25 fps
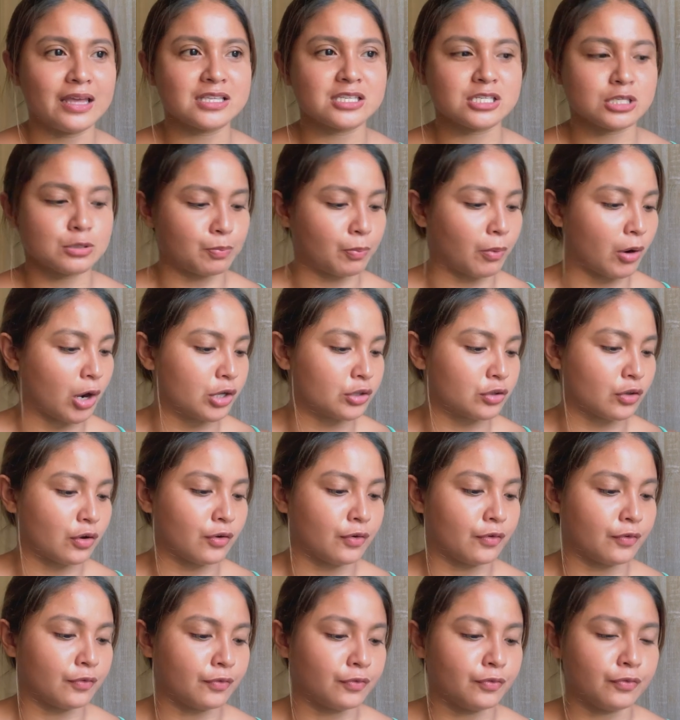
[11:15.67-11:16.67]
it's part
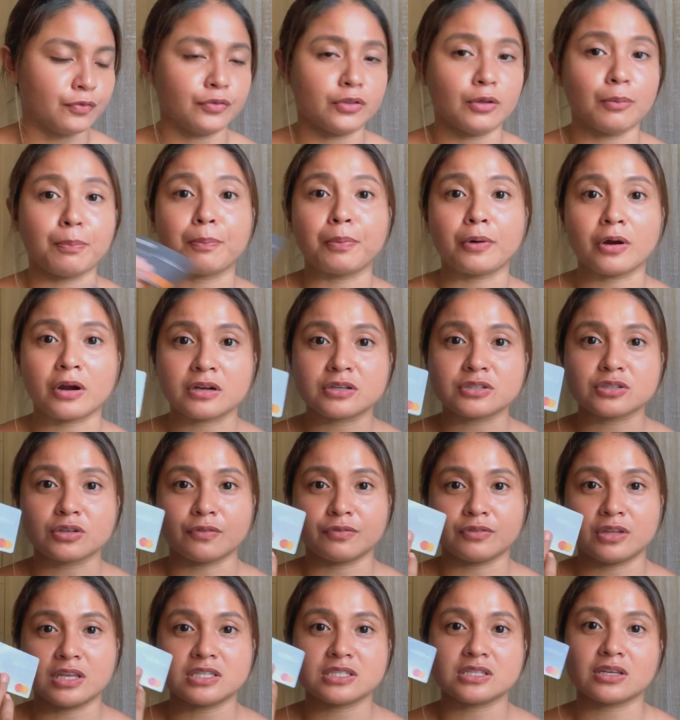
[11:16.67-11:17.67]
of the perks
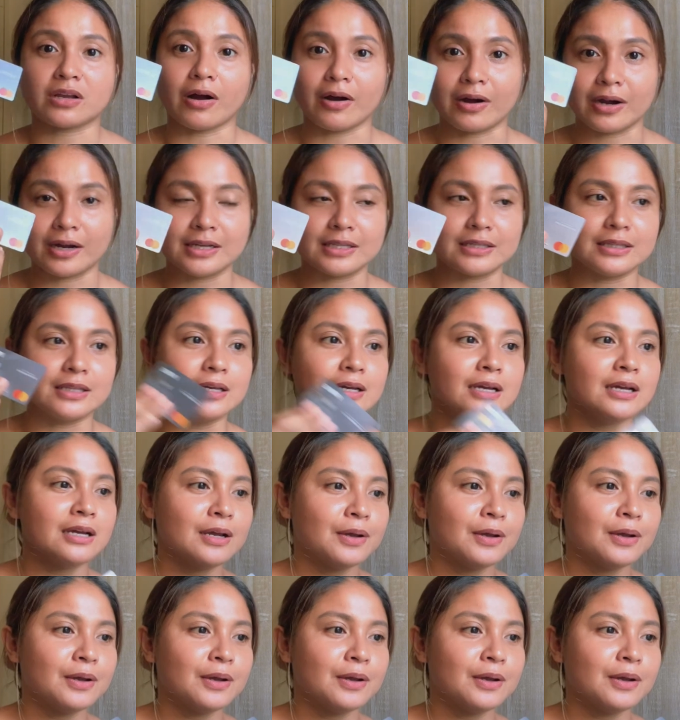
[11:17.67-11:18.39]
of this card.